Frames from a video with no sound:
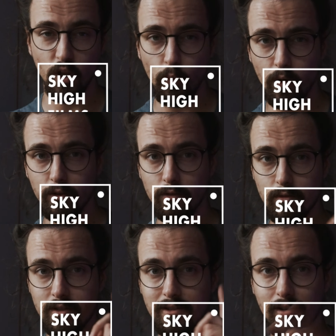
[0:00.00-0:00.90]
Do you want
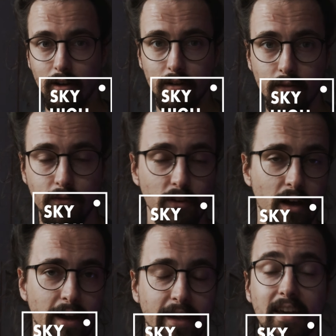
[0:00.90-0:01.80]
to start
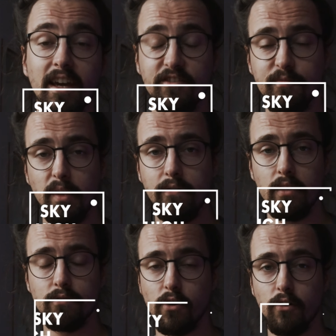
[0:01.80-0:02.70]
flying
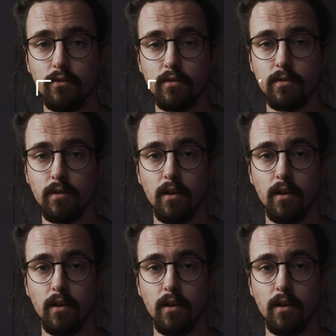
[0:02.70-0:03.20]
FPV drones?